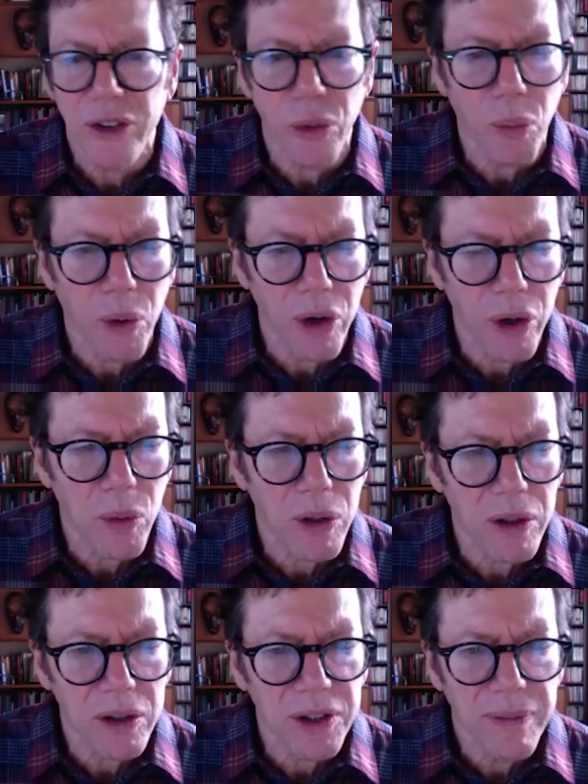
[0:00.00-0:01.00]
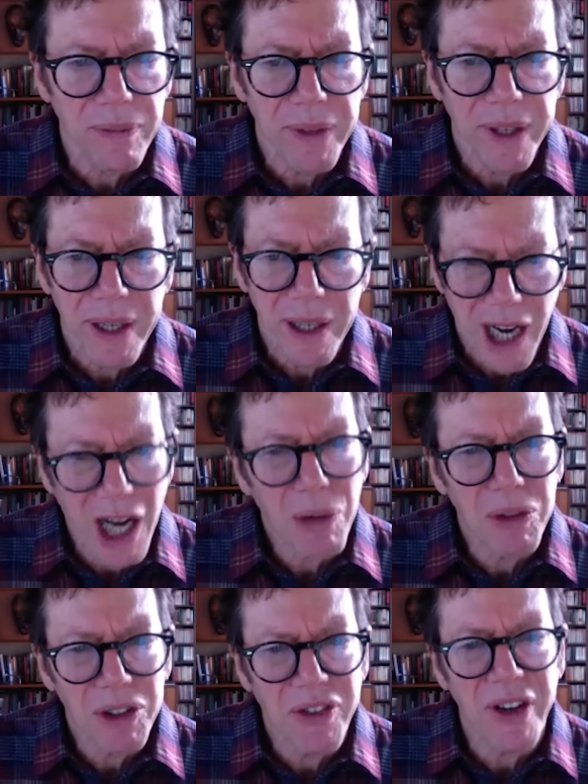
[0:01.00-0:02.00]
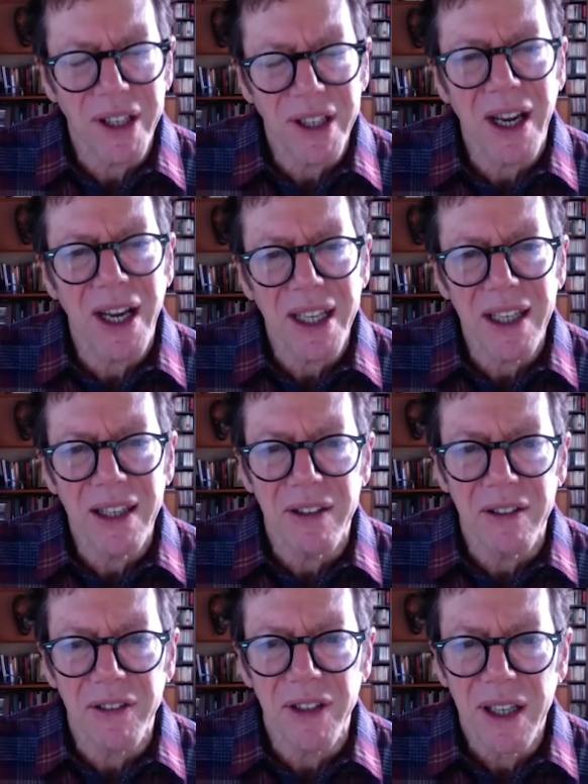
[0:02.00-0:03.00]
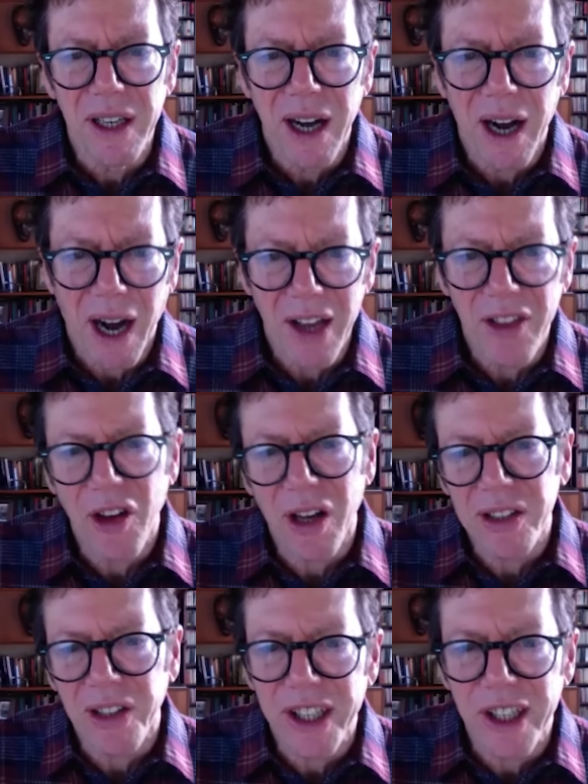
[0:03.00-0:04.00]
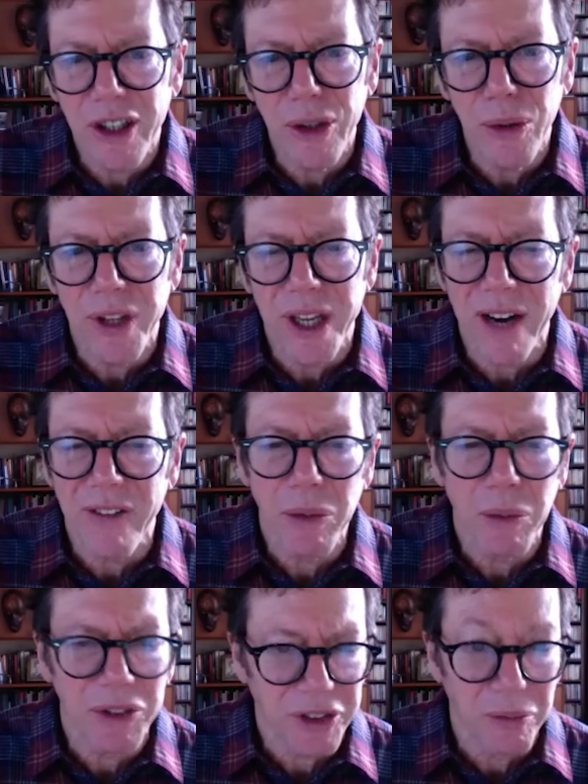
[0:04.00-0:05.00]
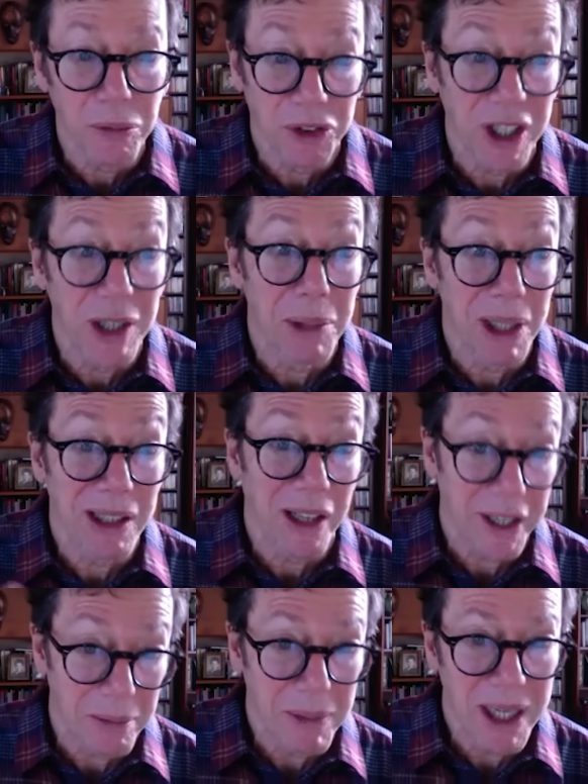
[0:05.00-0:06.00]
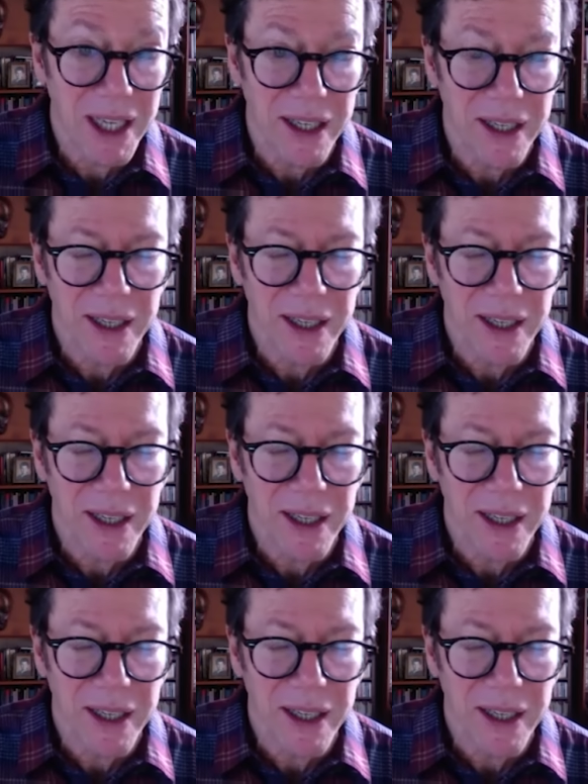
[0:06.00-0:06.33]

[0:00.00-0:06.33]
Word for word: work world, I was very naive. I thought, like you, that everyone was going to be like me.